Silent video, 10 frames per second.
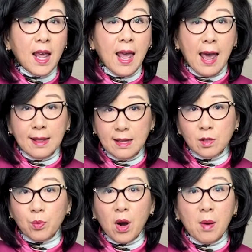And this
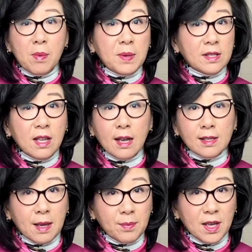problem is not
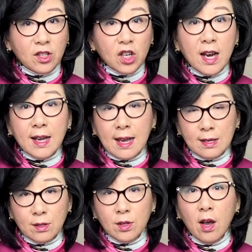something China can
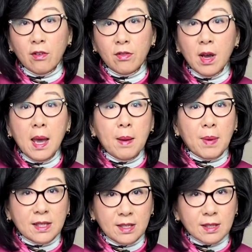solve
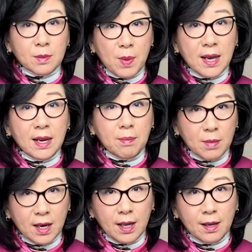by just spending
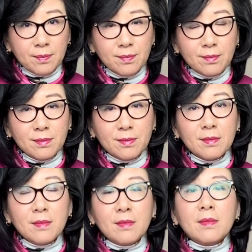money.
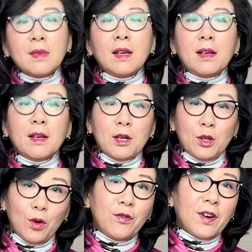
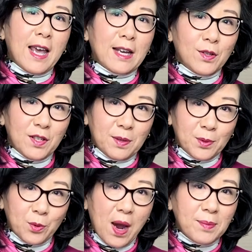Don't forget to
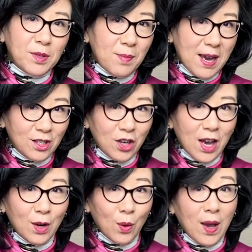subscribe to my
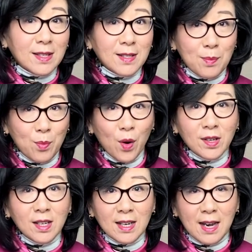channel. It's
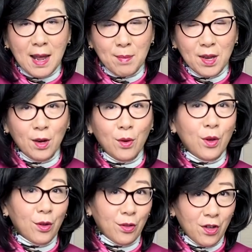important to let me know
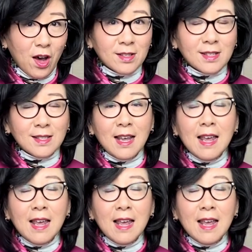your thoughts.